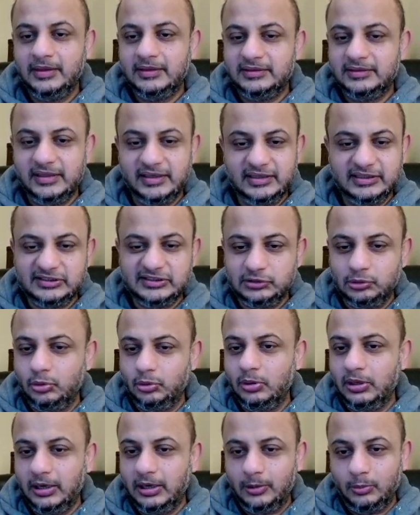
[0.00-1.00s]
there is
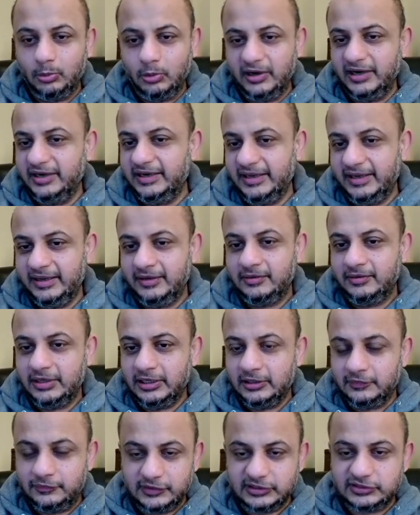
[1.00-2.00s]
no avoiding
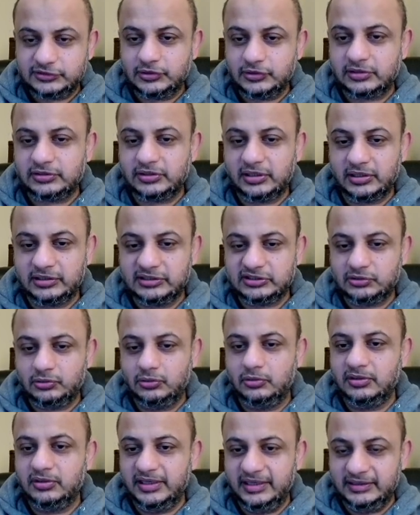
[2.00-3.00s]
infrastructure as
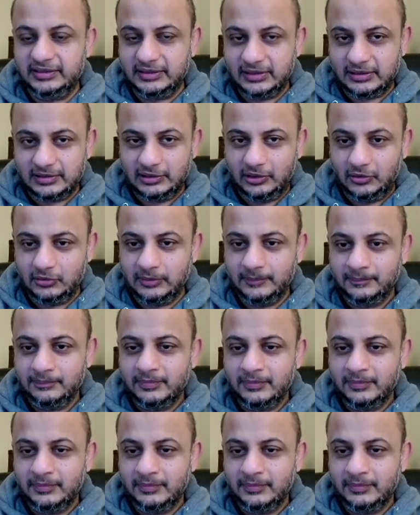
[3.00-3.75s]
code in the cloud.